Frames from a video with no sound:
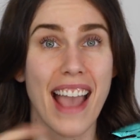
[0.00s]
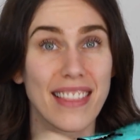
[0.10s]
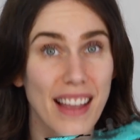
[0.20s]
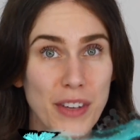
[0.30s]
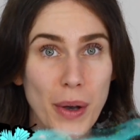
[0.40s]
I
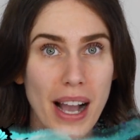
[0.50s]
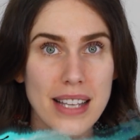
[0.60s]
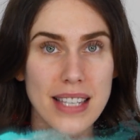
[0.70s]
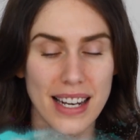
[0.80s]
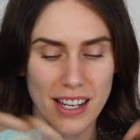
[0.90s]
love you
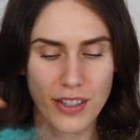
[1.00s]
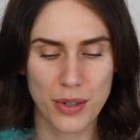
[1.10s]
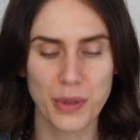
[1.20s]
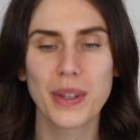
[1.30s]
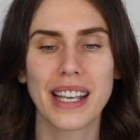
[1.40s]
guys, and I
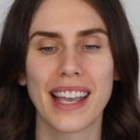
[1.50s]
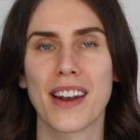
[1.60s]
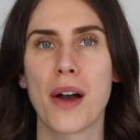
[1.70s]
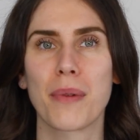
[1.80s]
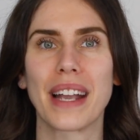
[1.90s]
truly
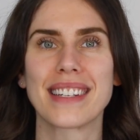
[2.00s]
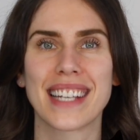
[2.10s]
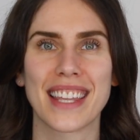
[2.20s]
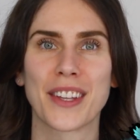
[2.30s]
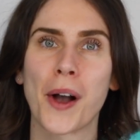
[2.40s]
cannot wait to
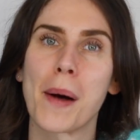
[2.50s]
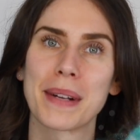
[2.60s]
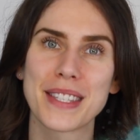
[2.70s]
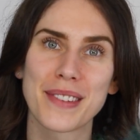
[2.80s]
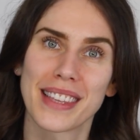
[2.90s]
get in the
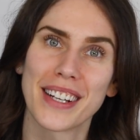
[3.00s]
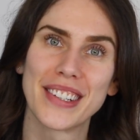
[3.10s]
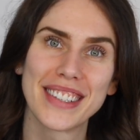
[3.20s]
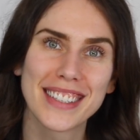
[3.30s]
comments with you.